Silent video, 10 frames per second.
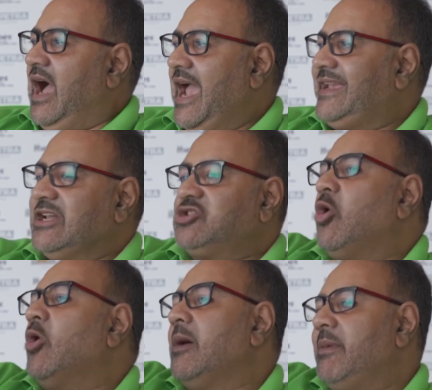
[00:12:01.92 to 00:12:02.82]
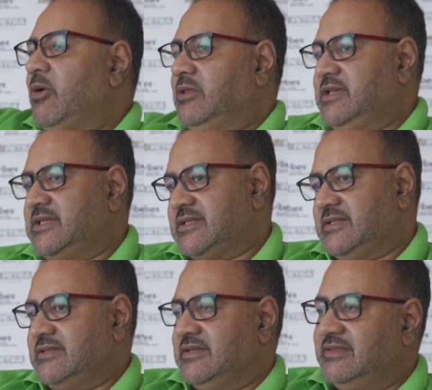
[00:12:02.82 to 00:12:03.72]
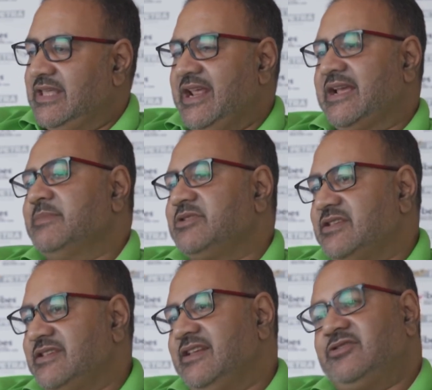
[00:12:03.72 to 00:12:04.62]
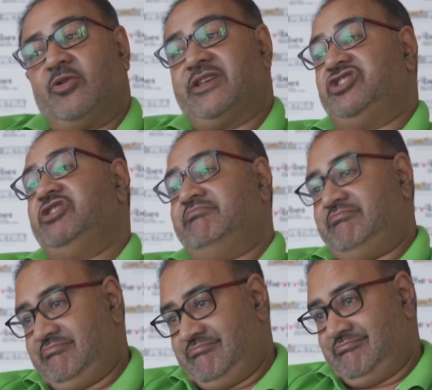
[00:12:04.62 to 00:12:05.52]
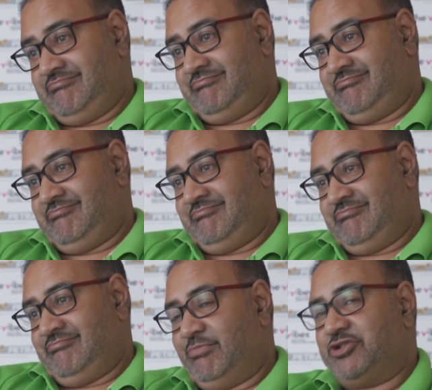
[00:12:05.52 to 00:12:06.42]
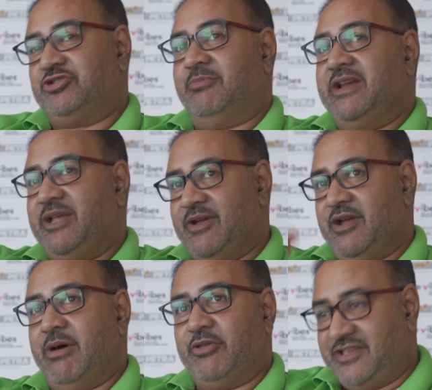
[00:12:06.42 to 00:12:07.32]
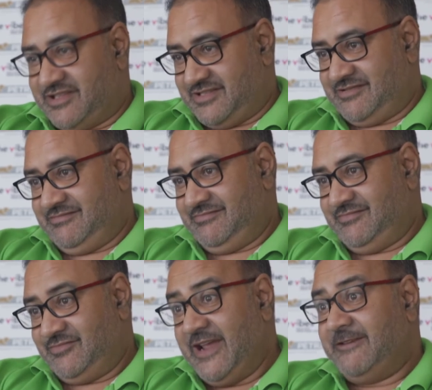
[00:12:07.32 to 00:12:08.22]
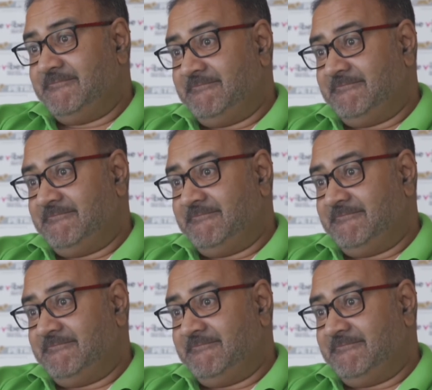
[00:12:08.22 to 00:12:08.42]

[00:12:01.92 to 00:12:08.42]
I can talk about all this, then it comes down and say, talk is cheap. Put your money where your mouth is, right?